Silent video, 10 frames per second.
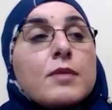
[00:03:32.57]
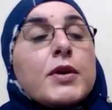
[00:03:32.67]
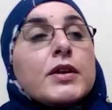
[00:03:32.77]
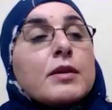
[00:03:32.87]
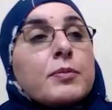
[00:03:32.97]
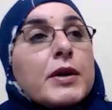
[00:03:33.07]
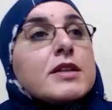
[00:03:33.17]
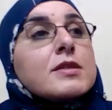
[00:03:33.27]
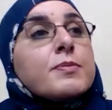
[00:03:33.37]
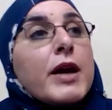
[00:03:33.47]
P- their
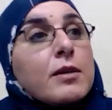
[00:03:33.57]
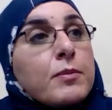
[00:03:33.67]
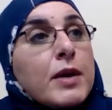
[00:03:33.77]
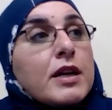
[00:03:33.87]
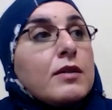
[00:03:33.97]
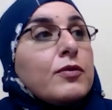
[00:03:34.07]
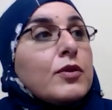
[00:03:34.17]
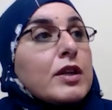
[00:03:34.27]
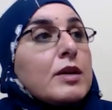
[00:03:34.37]
parents paid money for